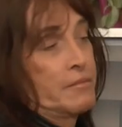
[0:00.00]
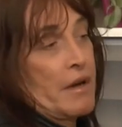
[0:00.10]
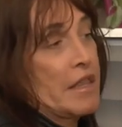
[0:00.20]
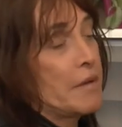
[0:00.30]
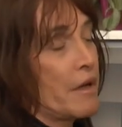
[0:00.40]

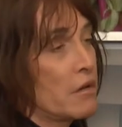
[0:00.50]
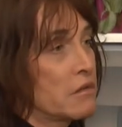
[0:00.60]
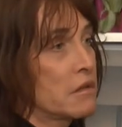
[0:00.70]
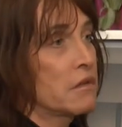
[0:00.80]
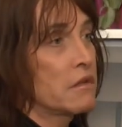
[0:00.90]
pay their
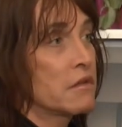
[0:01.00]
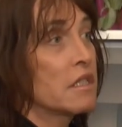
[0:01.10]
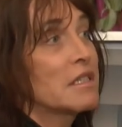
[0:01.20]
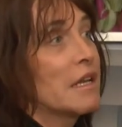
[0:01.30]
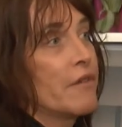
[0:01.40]
bills and
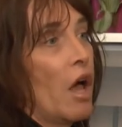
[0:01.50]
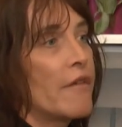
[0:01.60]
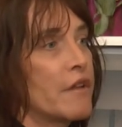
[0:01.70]
just live life.